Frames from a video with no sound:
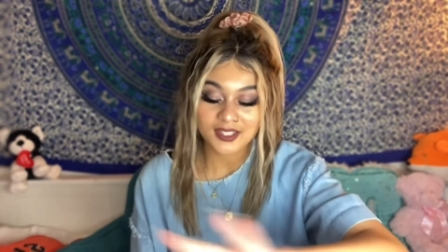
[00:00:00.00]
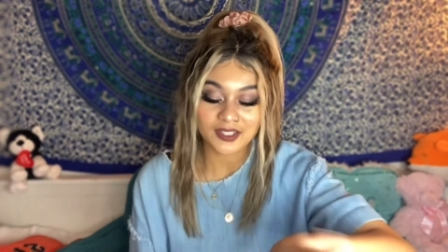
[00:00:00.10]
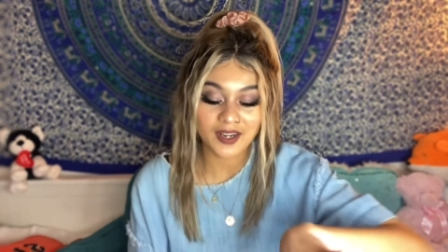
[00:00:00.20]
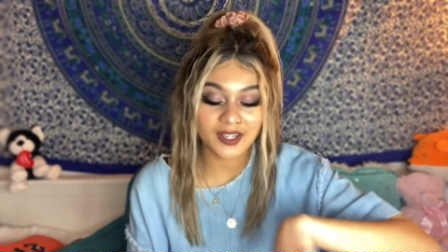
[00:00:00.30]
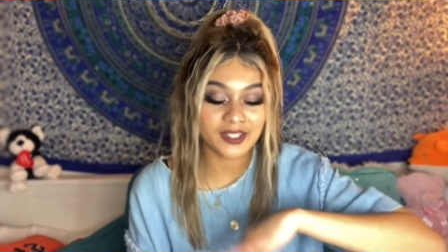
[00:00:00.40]

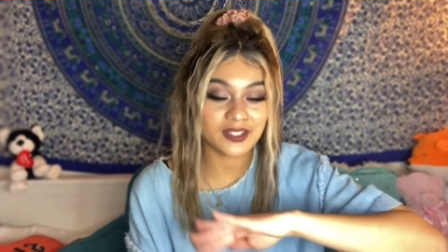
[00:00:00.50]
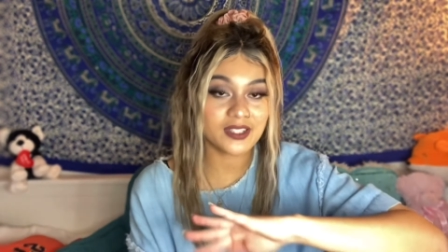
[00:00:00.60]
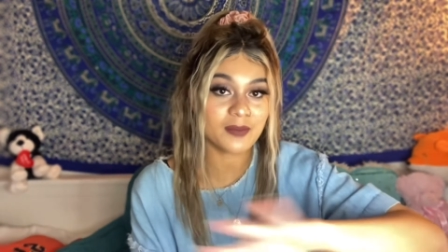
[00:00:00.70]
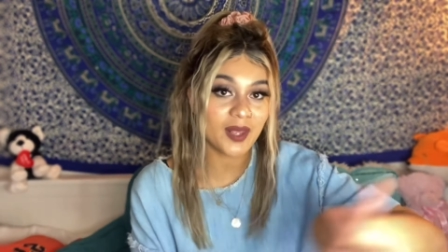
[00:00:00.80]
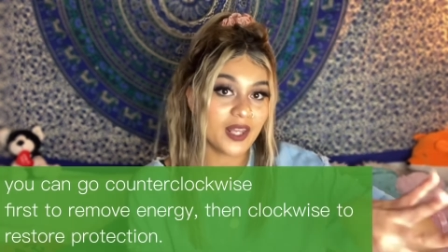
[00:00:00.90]
around your
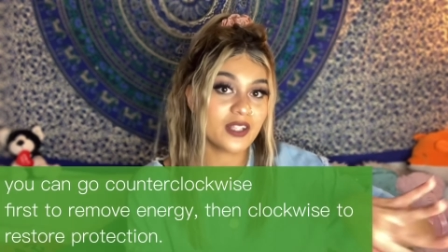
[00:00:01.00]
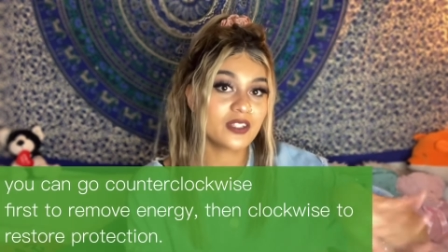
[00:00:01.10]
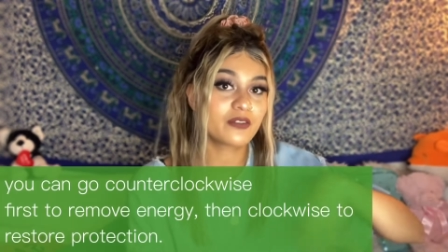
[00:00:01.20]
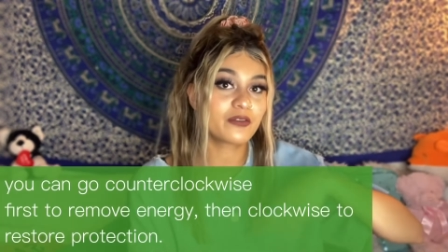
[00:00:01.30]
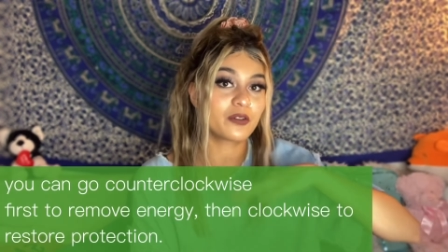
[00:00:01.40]
space
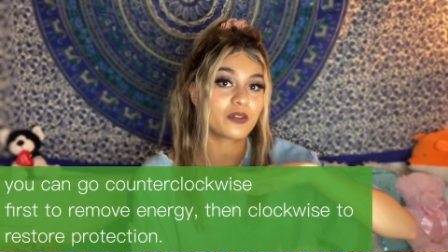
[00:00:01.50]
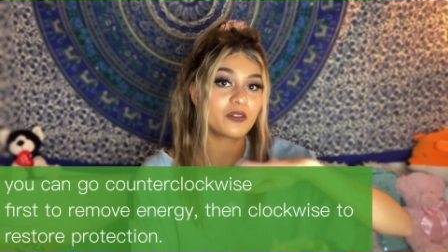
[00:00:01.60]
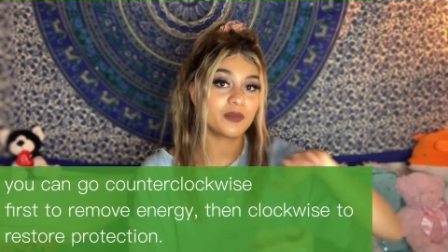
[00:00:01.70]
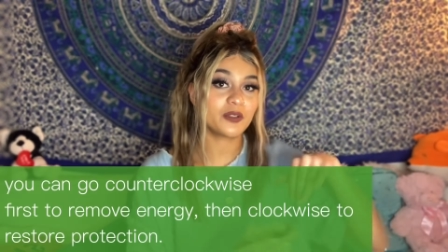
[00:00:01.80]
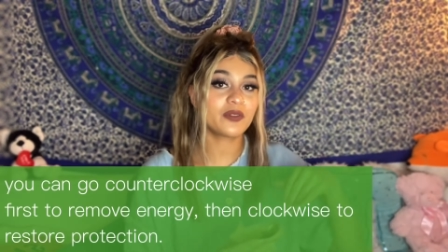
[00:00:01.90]
for
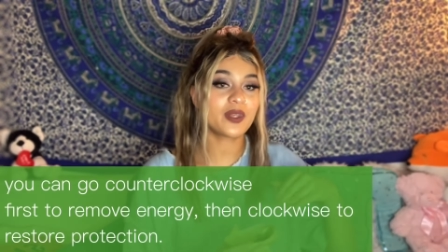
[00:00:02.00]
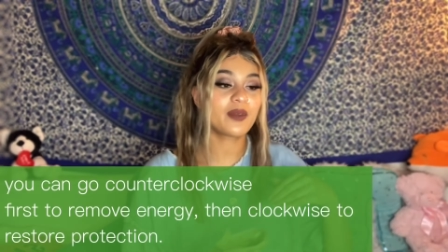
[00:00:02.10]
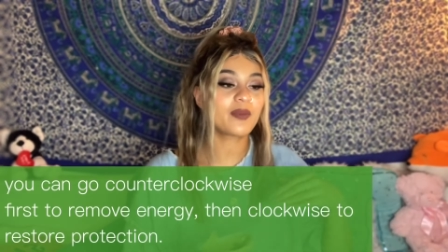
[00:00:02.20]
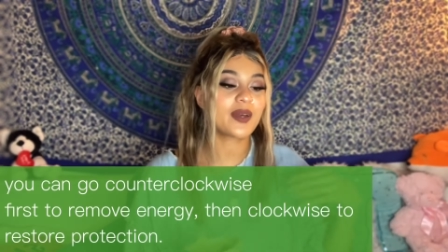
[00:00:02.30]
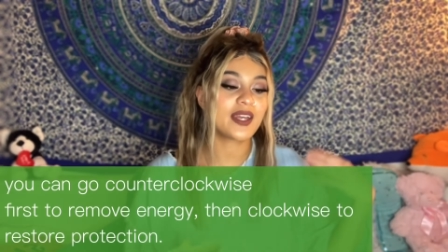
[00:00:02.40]
removing, but